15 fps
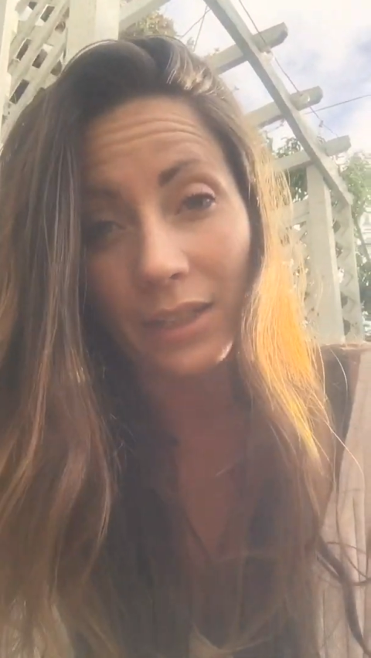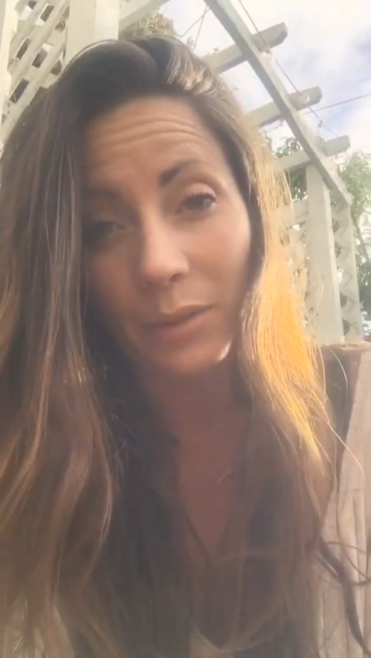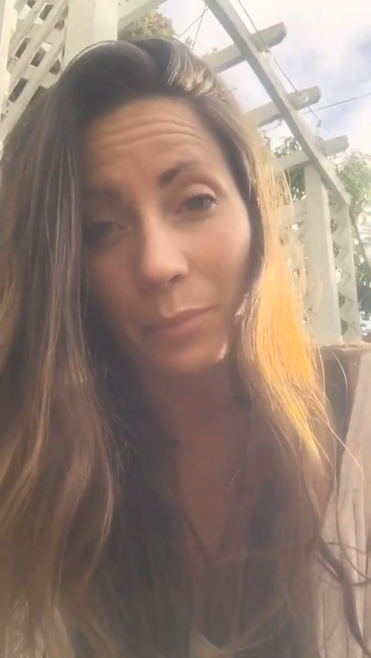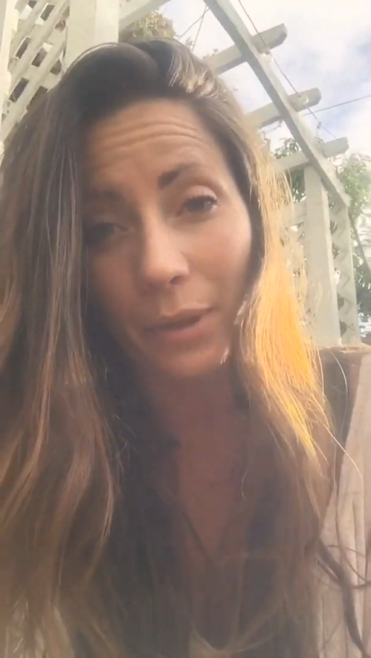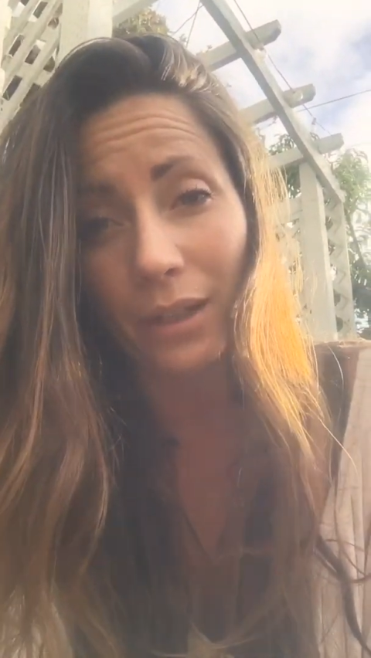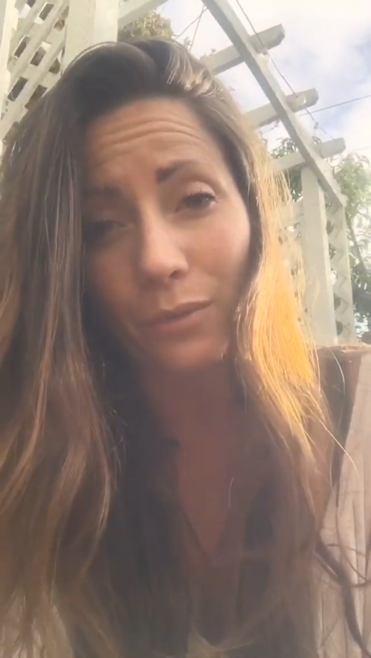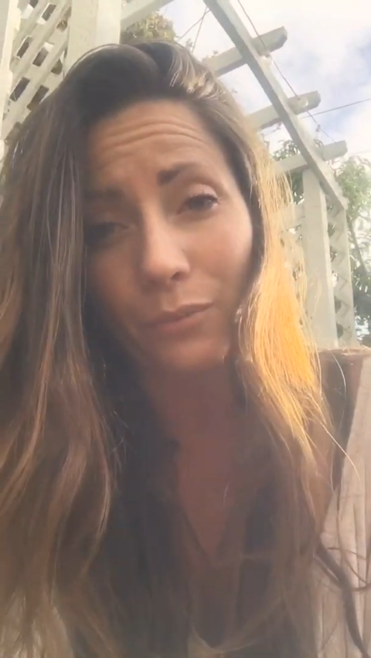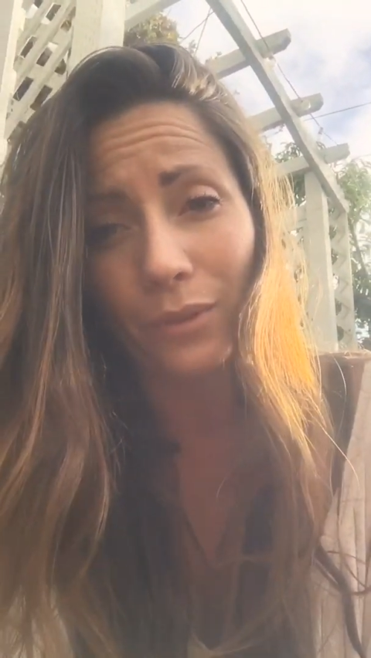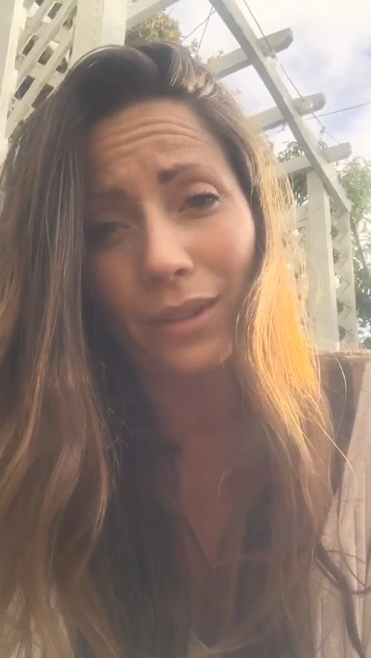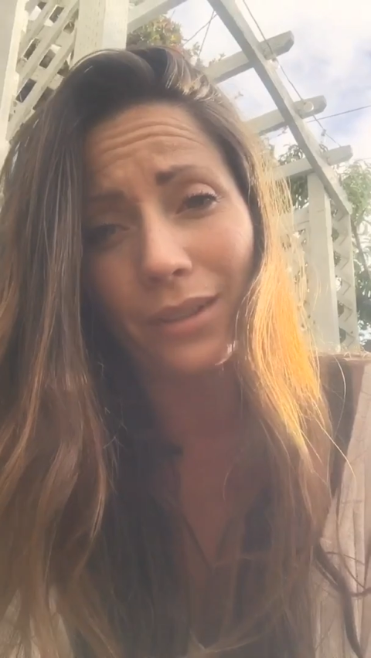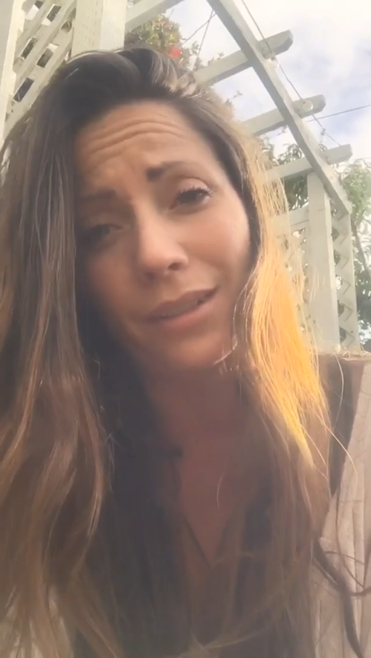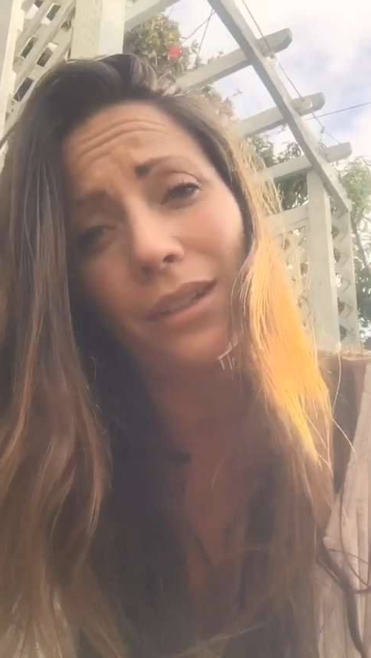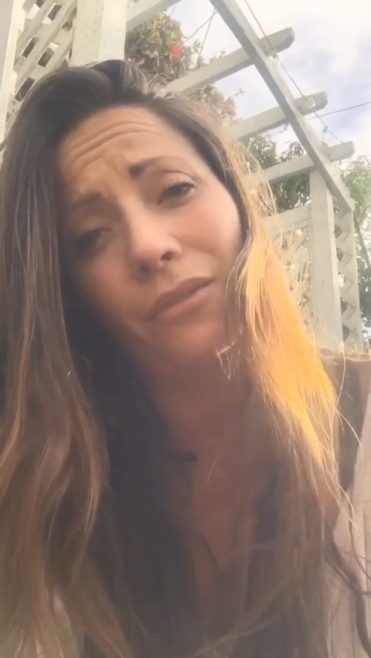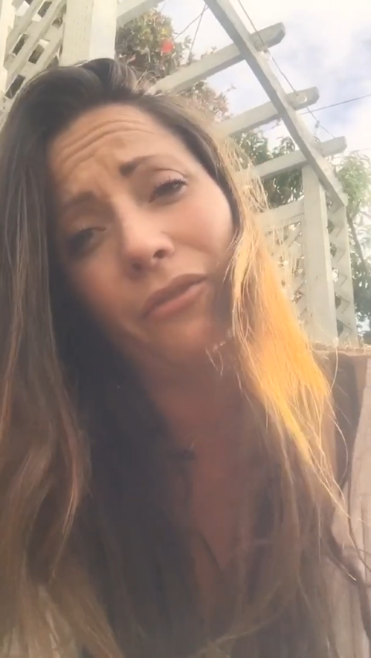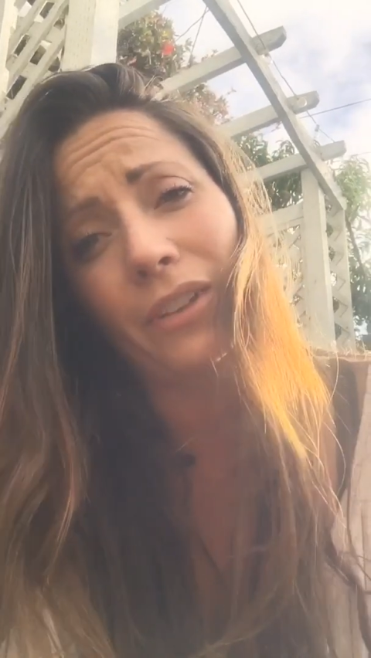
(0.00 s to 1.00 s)
But with a
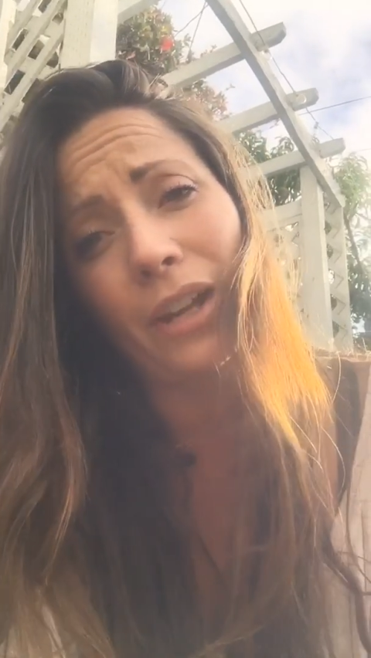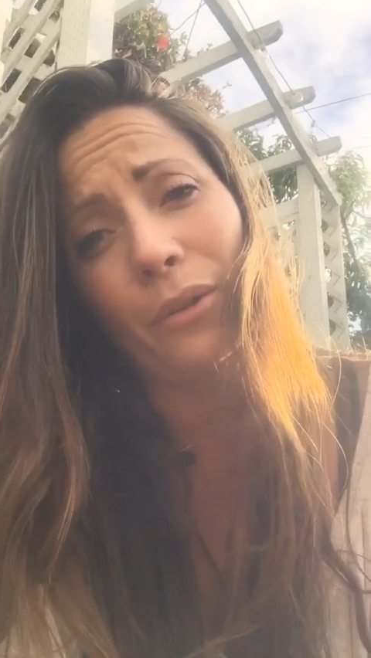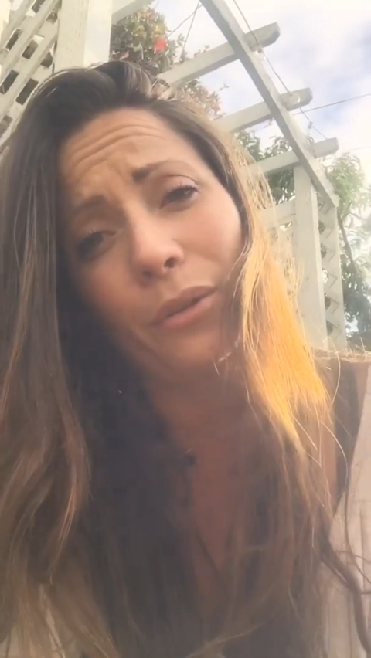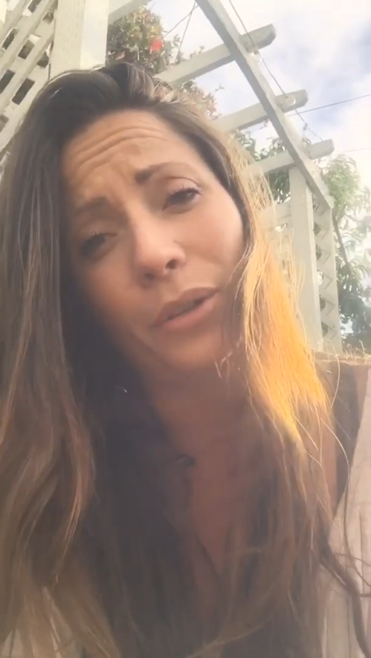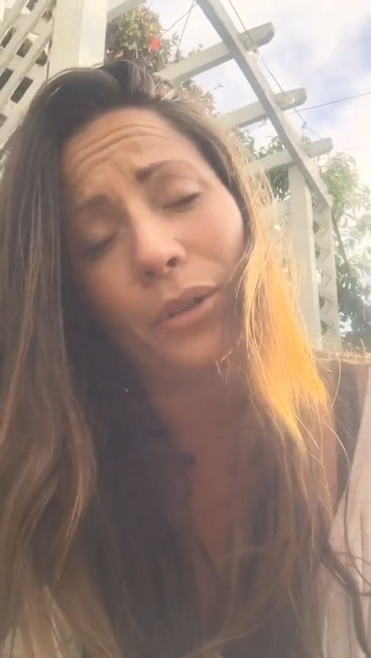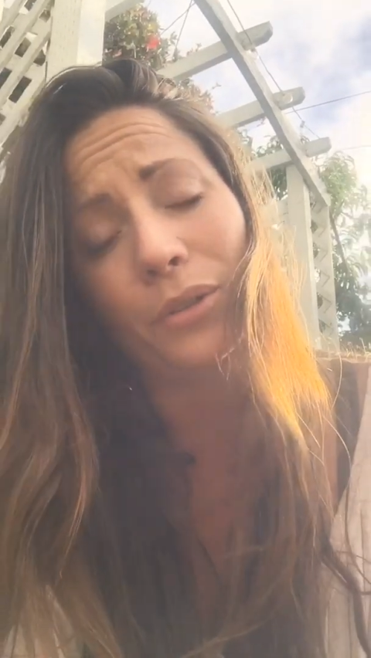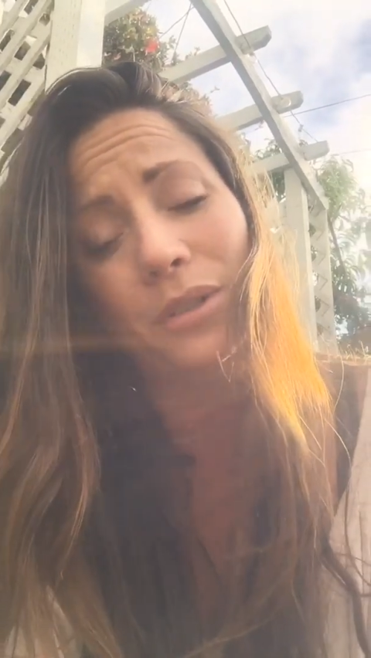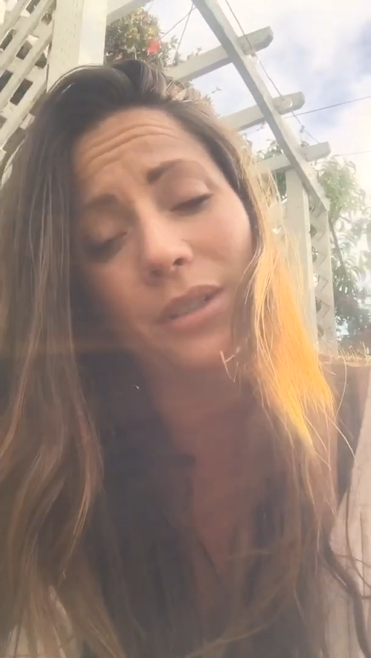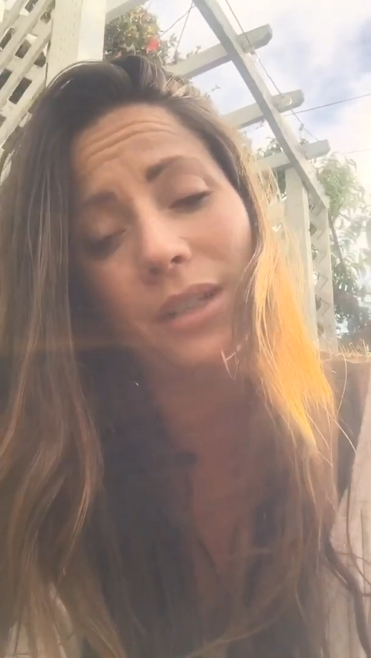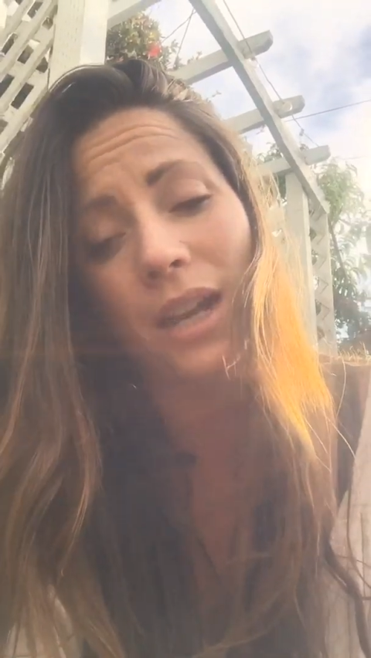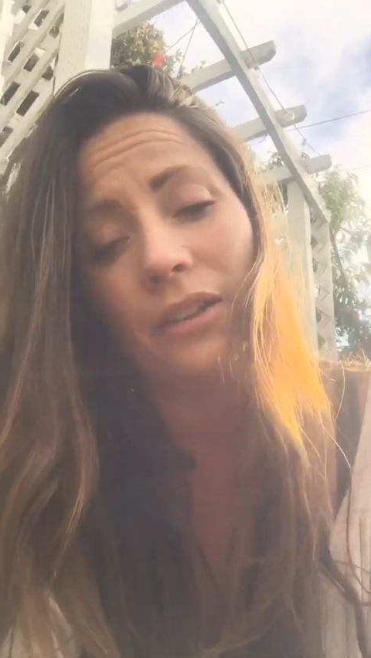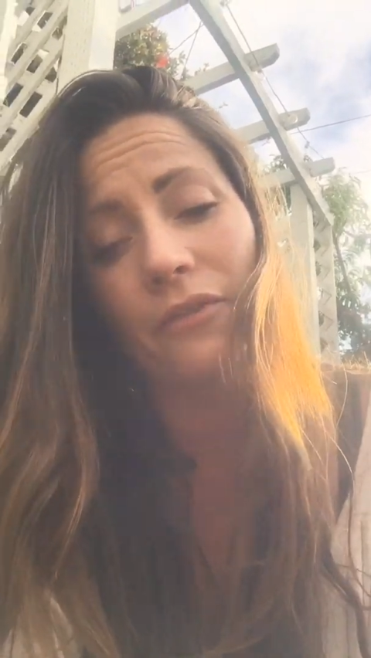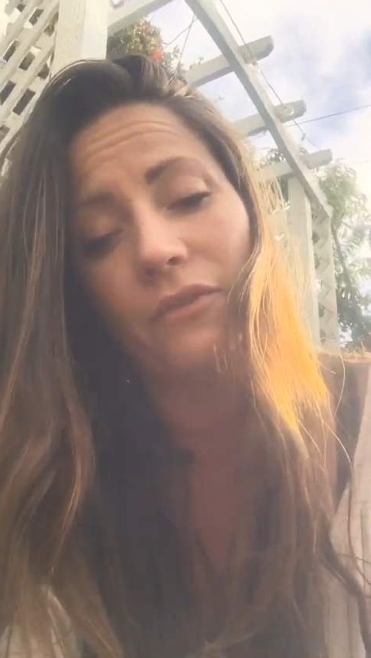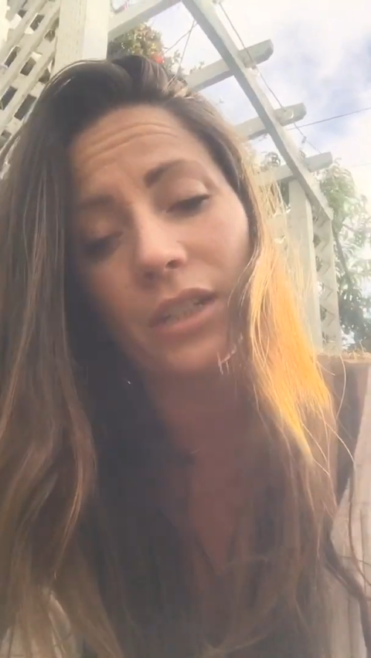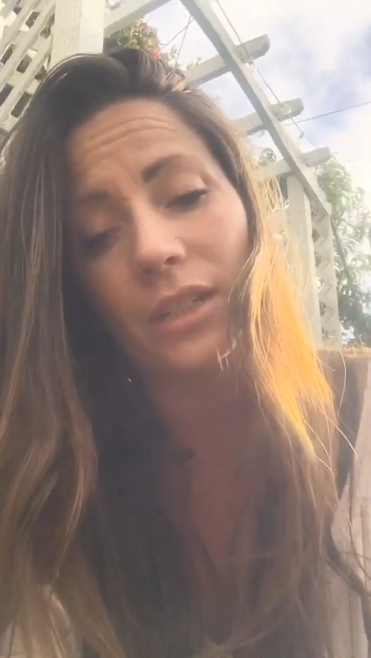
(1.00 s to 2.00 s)
sunflower, you're just kind of